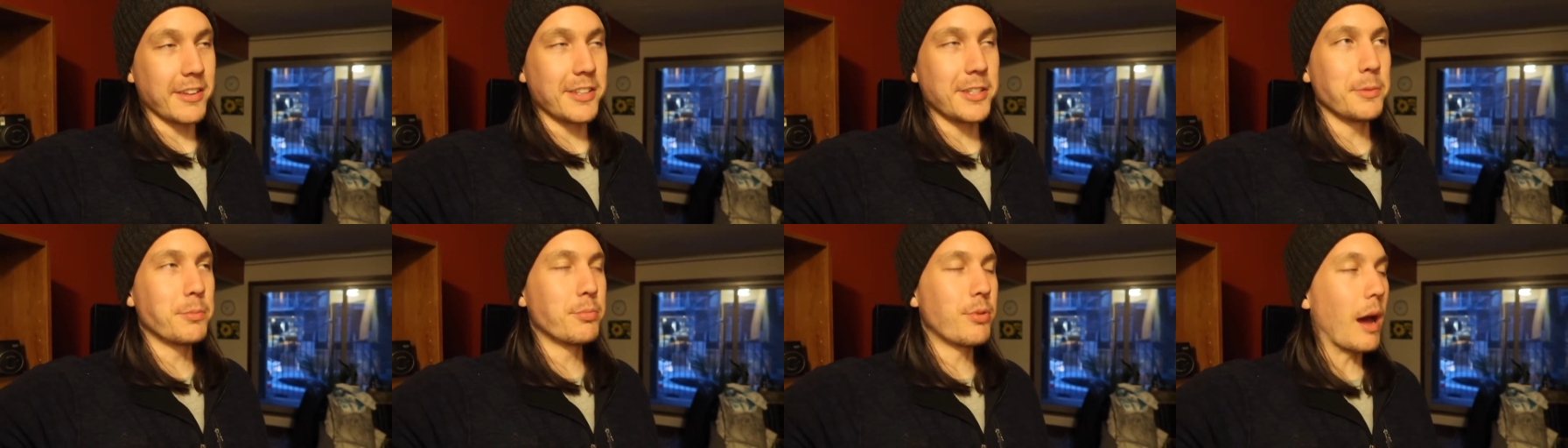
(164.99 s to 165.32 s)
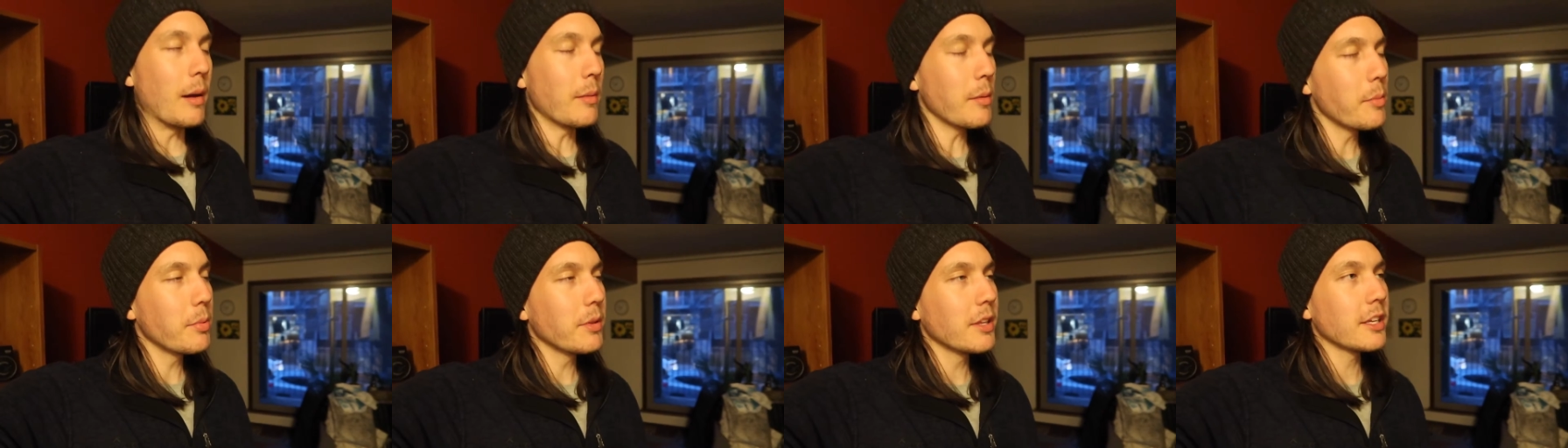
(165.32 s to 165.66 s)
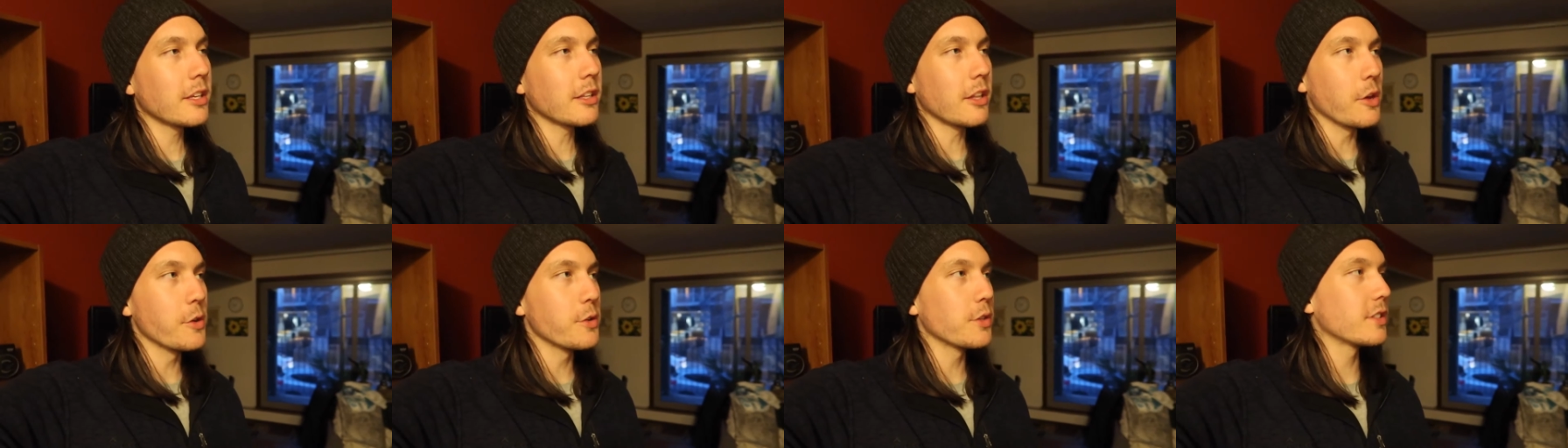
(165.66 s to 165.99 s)
so probably
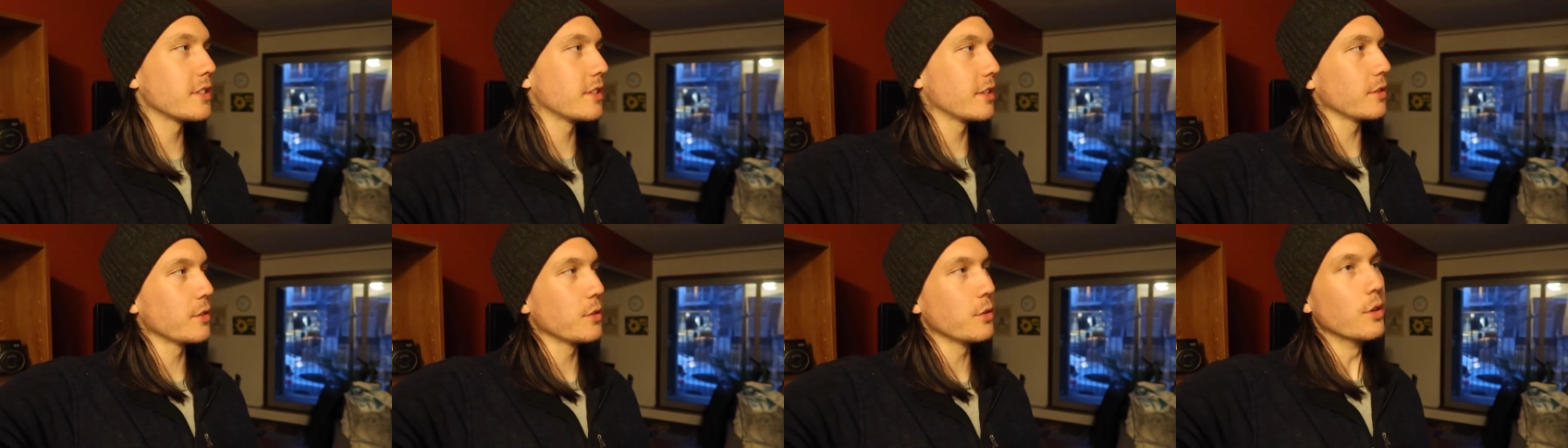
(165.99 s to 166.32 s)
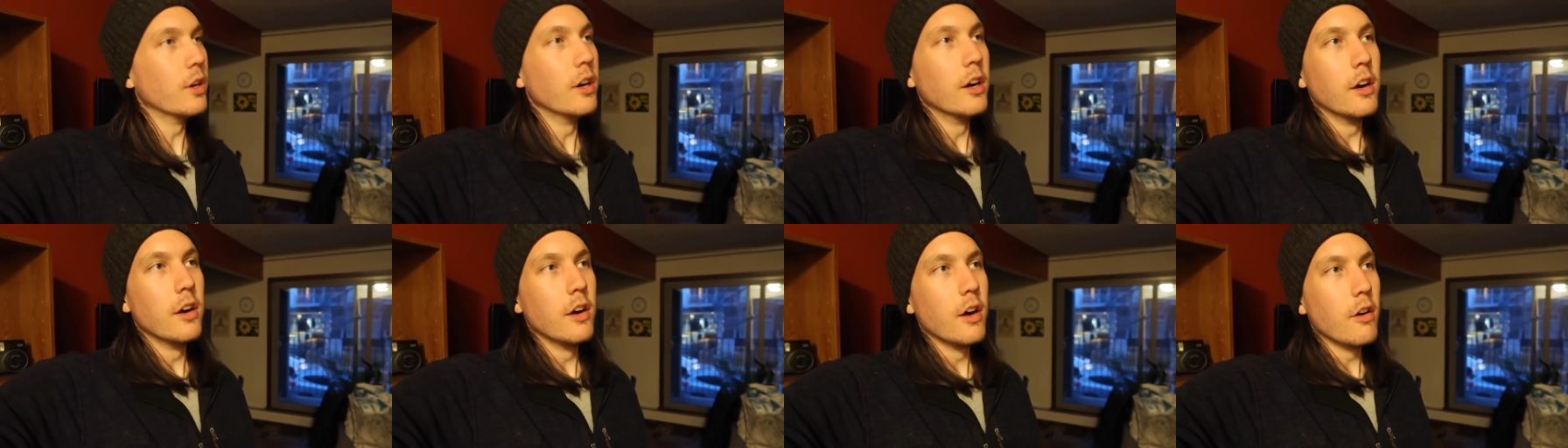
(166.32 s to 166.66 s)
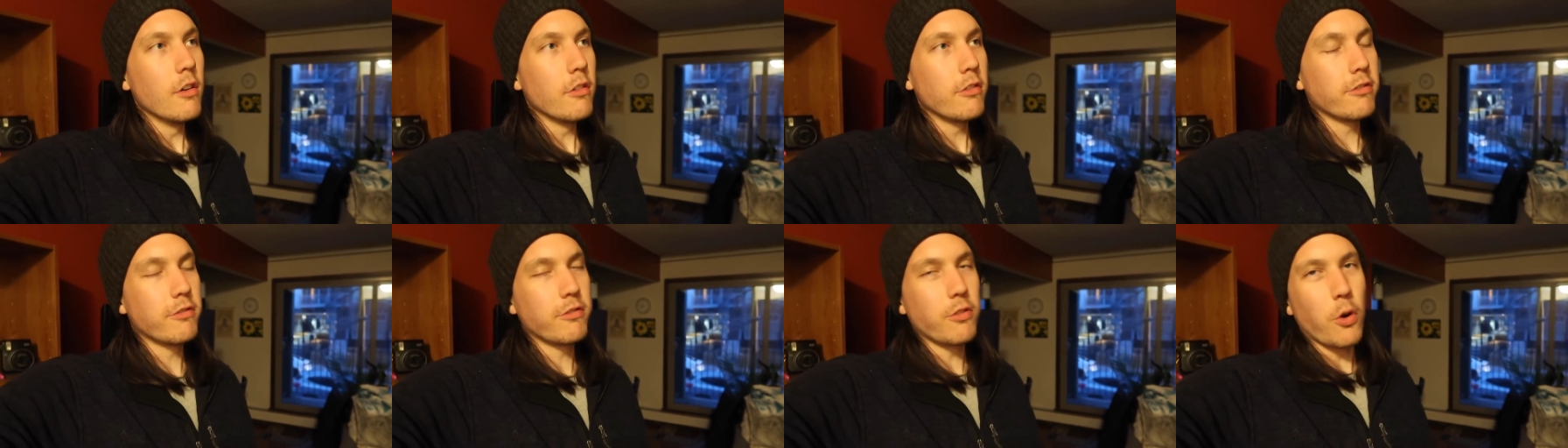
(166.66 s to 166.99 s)
close to
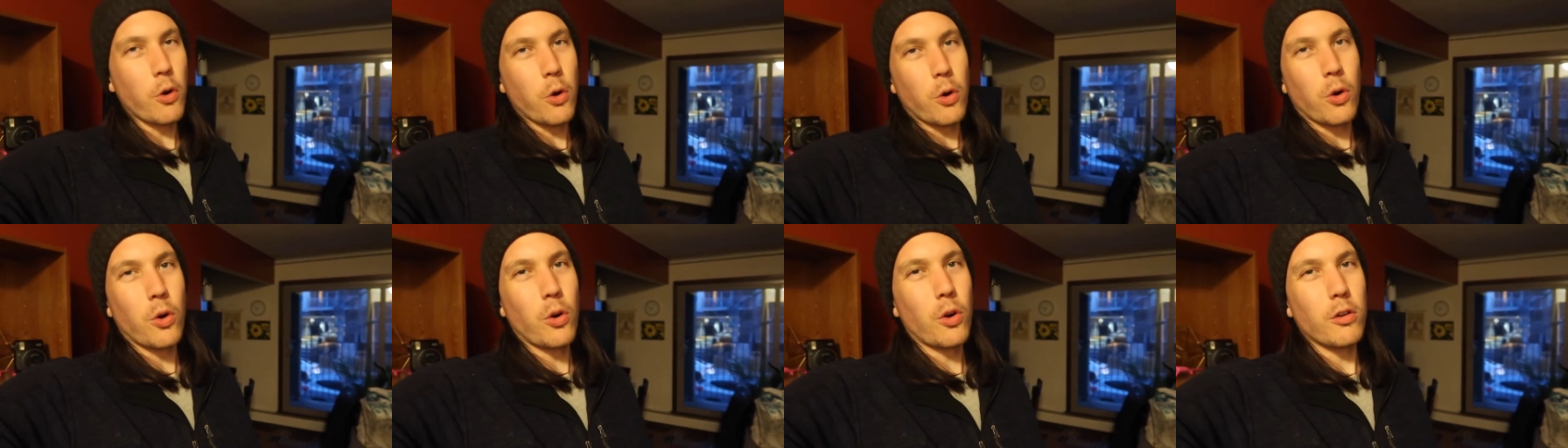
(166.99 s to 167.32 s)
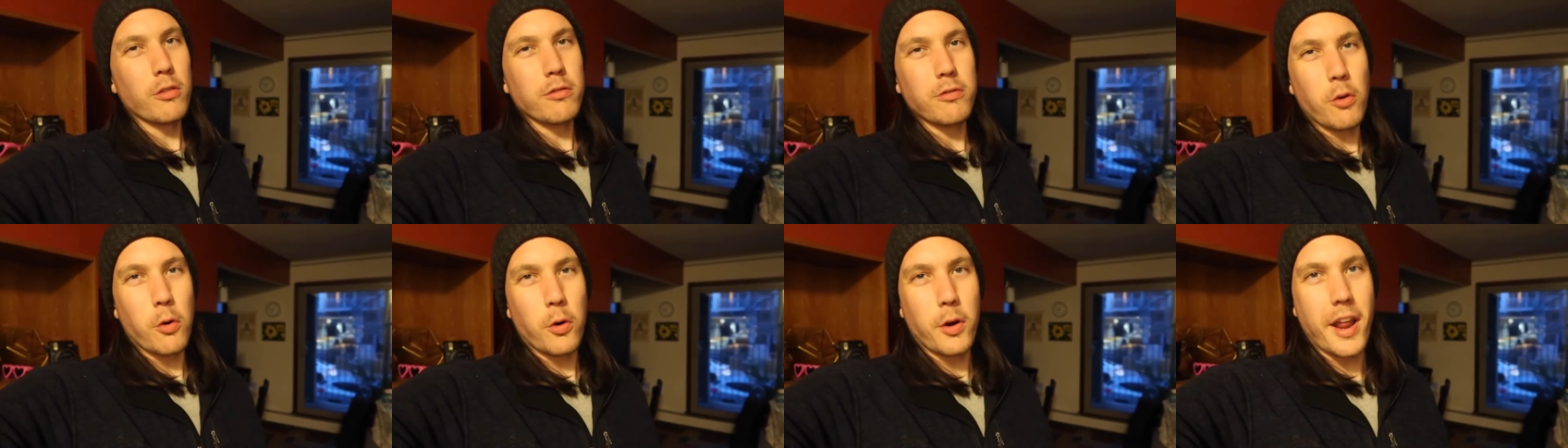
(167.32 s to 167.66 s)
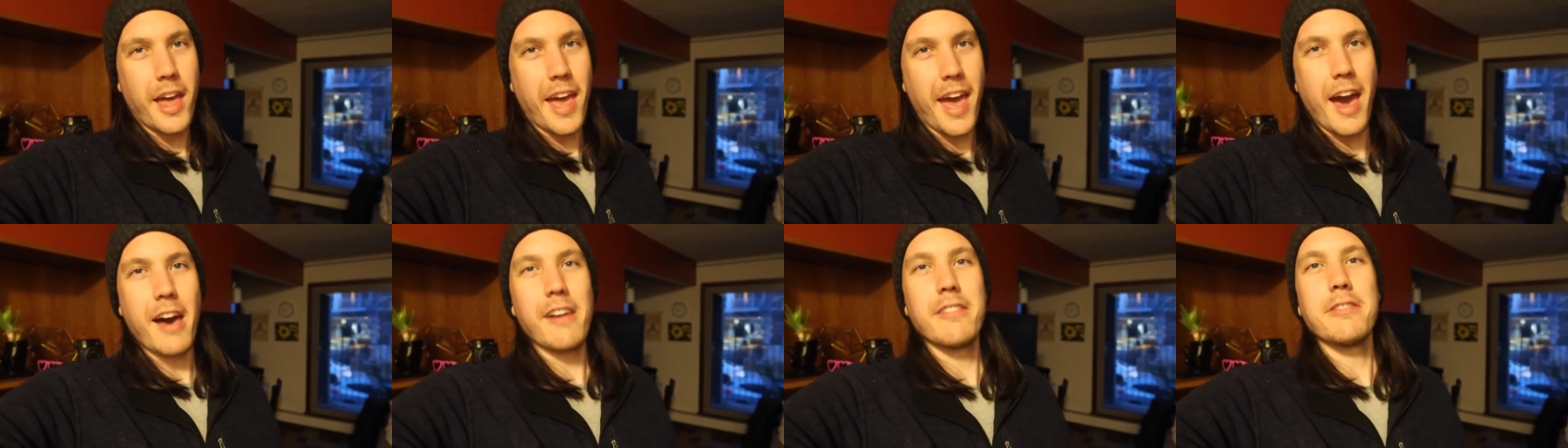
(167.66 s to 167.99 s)
four, four and
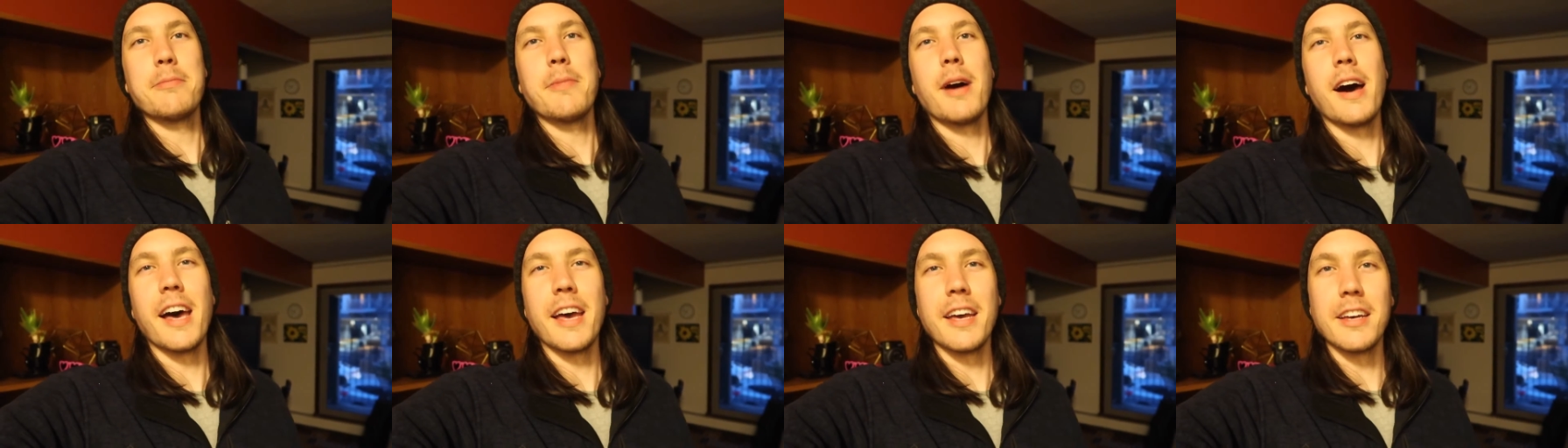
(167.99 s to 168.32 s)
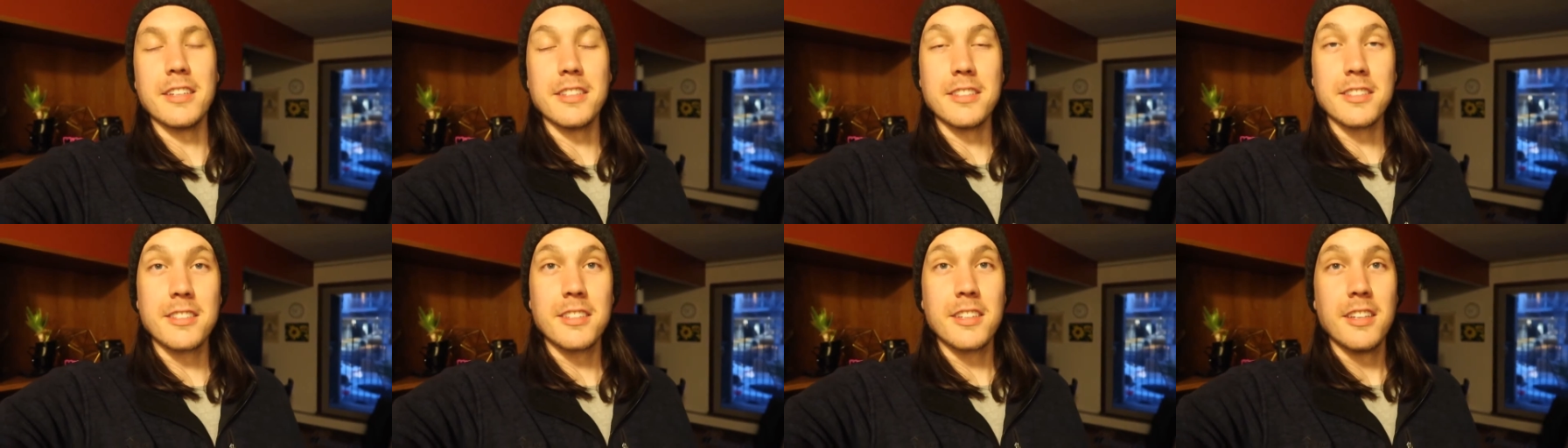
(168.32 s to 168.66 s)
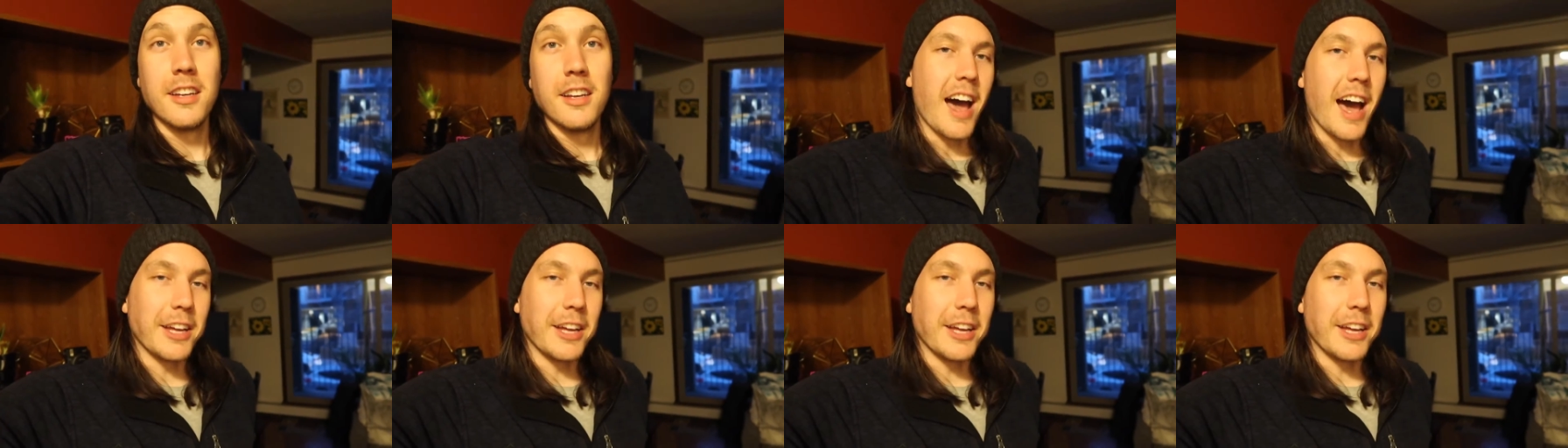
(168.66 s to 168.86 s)
a half miles.